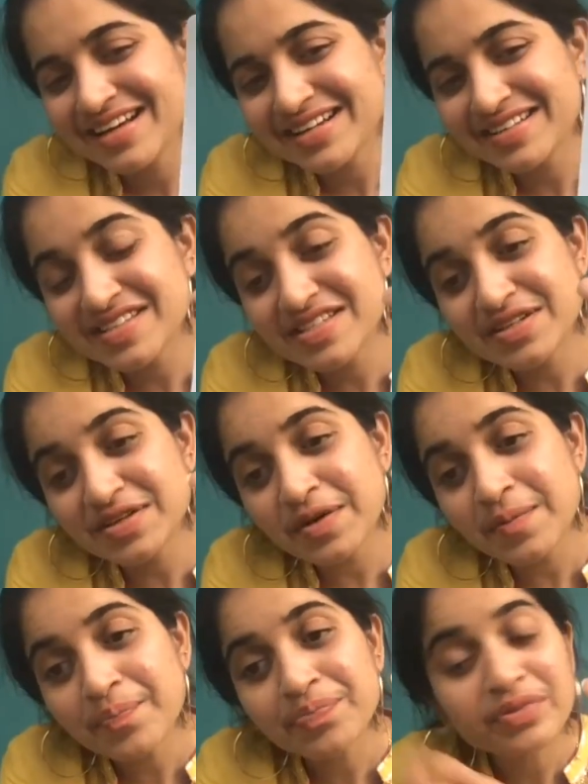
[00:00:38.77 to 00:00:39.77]
It's a
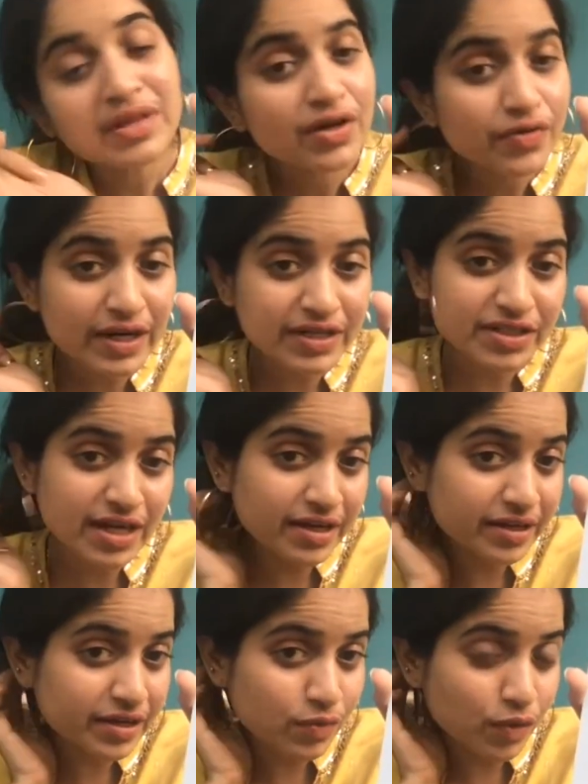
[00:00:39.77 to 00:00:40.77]

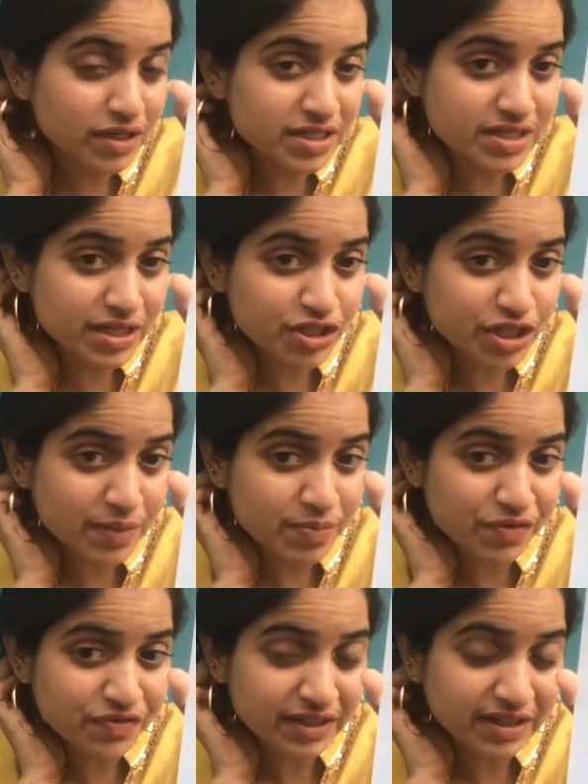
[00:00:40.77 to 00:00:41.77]
rectangle. What is the shape
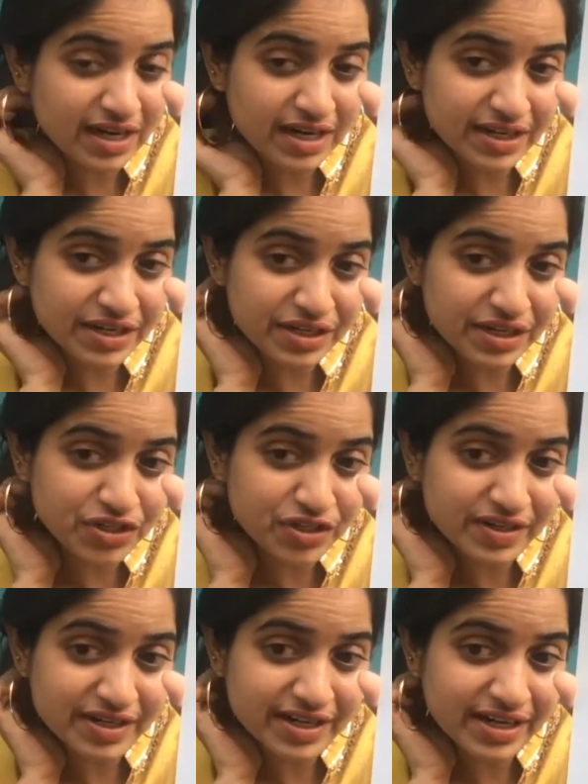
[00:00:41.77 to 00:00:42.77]
of the card here,
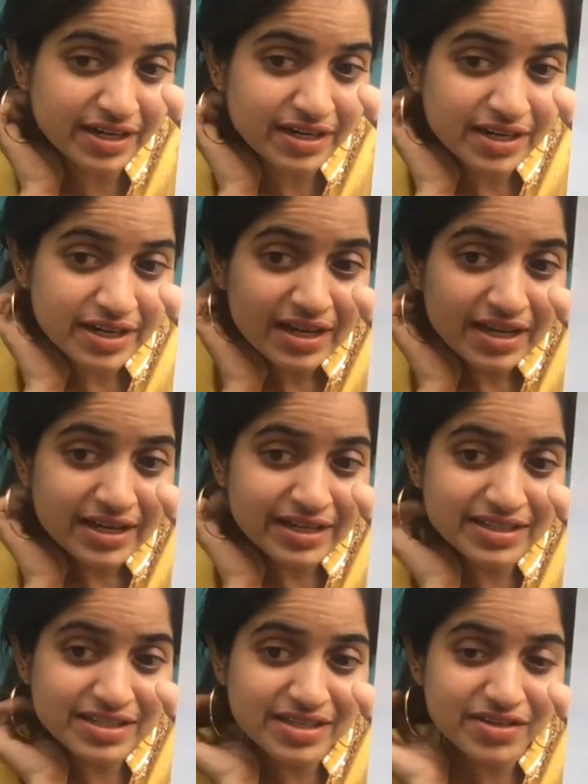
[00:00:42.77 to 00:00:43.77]
children?
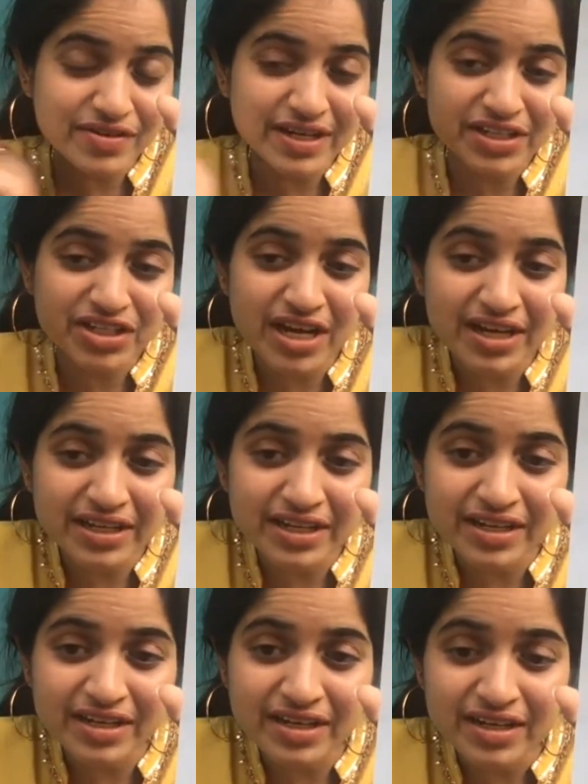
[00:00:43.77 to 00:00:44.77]
It's a
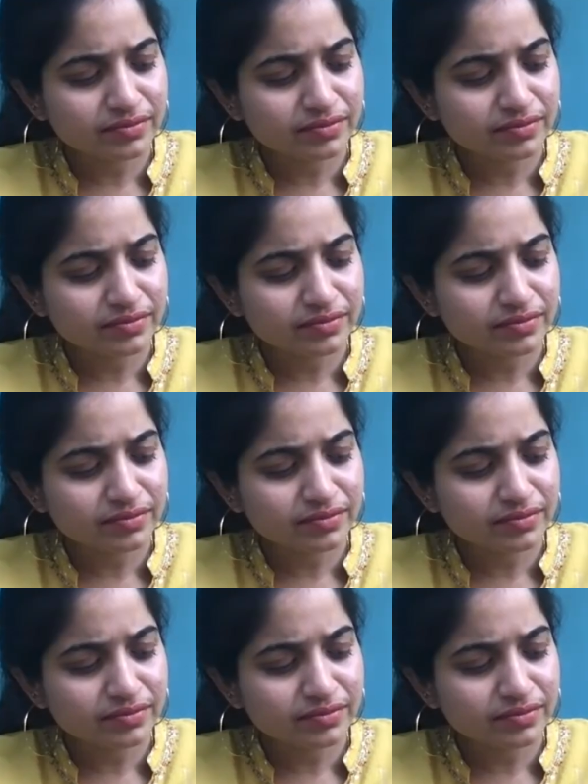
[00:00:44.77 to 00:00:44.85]
rectangle.